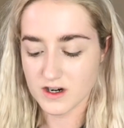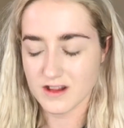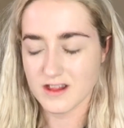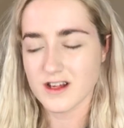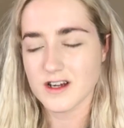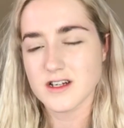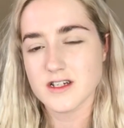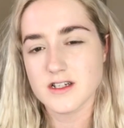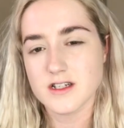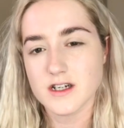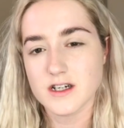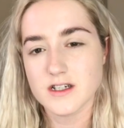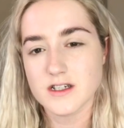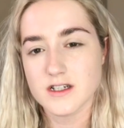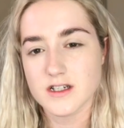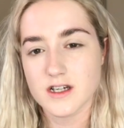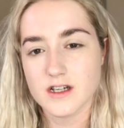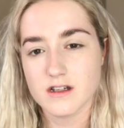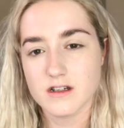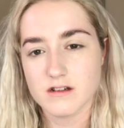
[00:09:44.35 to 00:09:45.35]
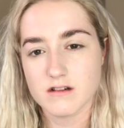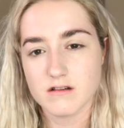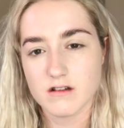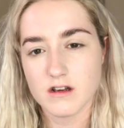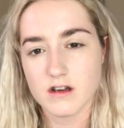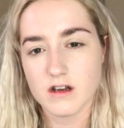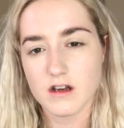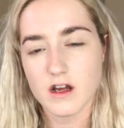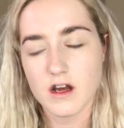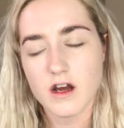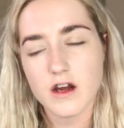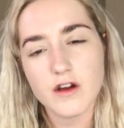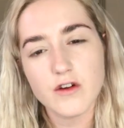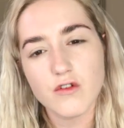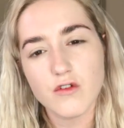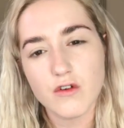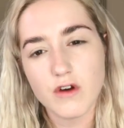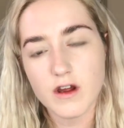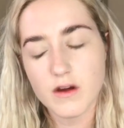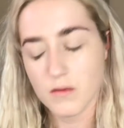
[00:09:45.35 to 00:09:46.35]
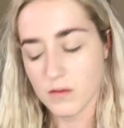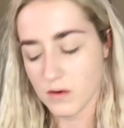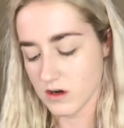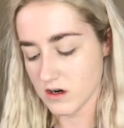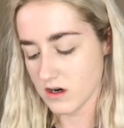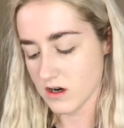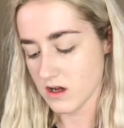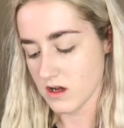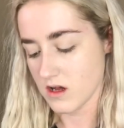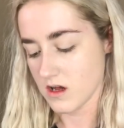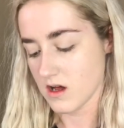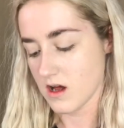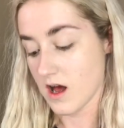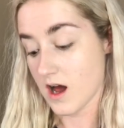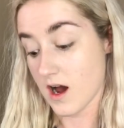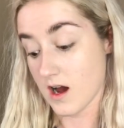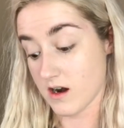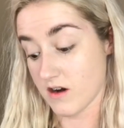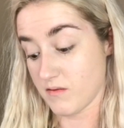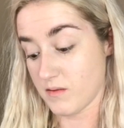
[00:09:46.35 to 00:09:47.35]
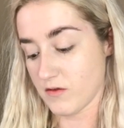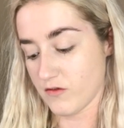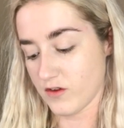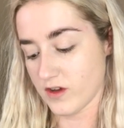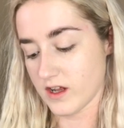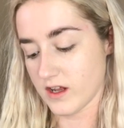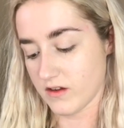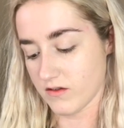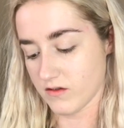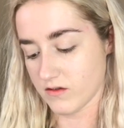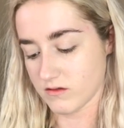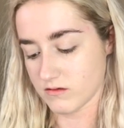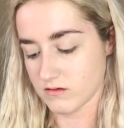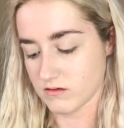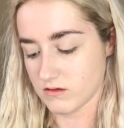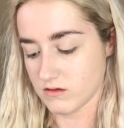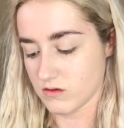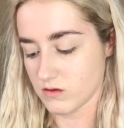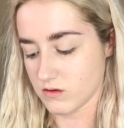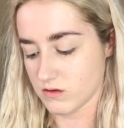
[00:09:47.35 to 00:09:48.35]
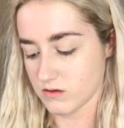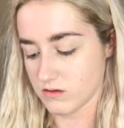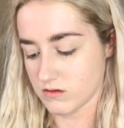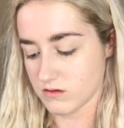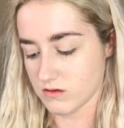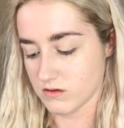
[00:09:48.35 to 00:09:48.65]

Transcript: I think it's the Conceal and Hydrate one. And I've been, the Conceal